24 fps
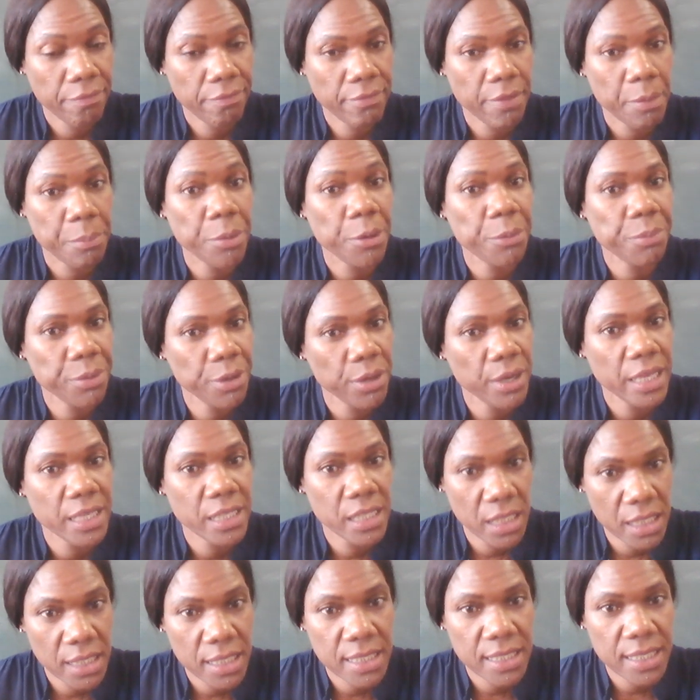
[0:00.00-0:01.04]
The
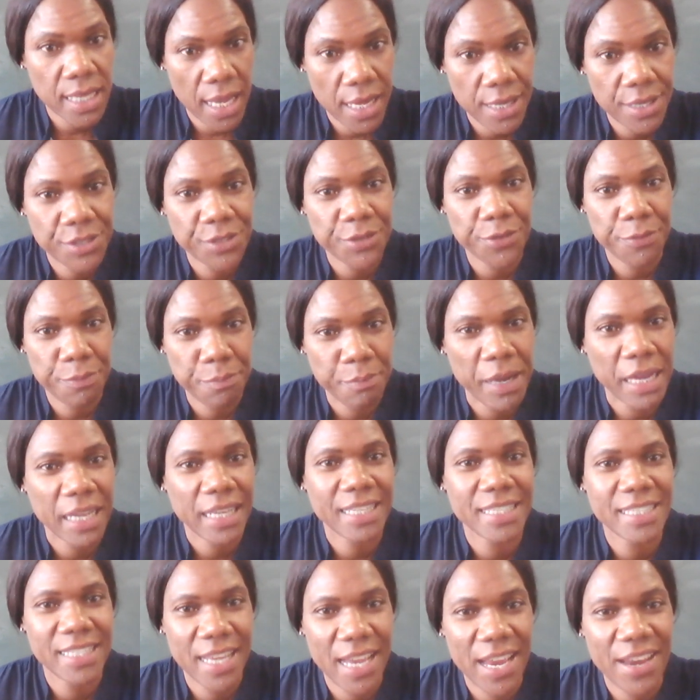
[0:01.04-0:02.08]
population size of
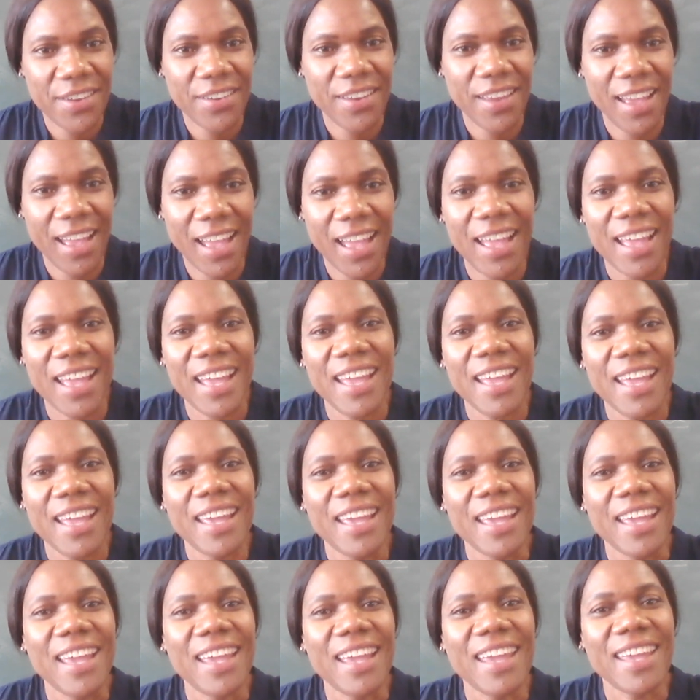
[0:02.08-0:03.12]
bacteria
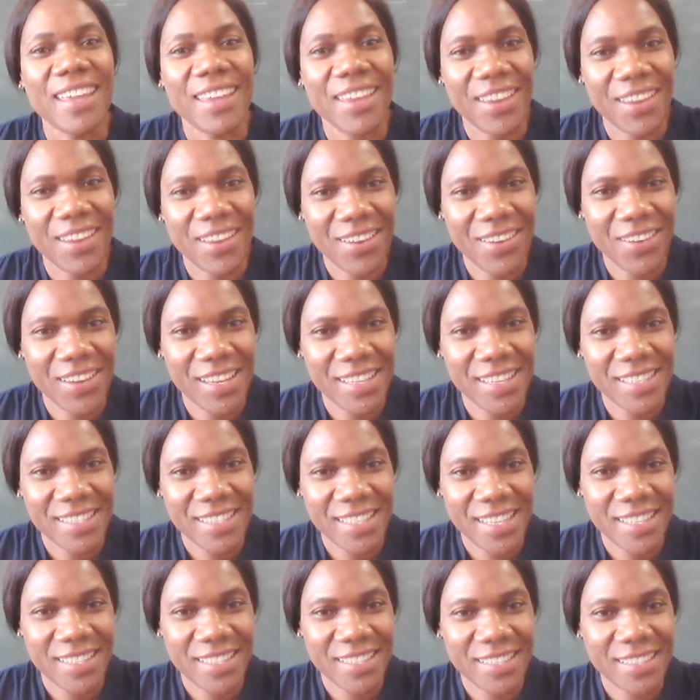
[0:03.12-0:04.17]

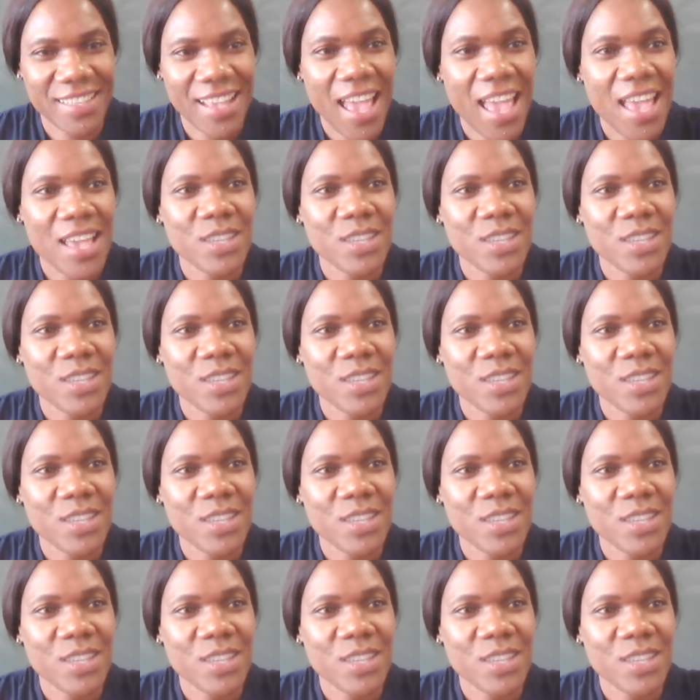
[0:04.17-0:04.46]
increases.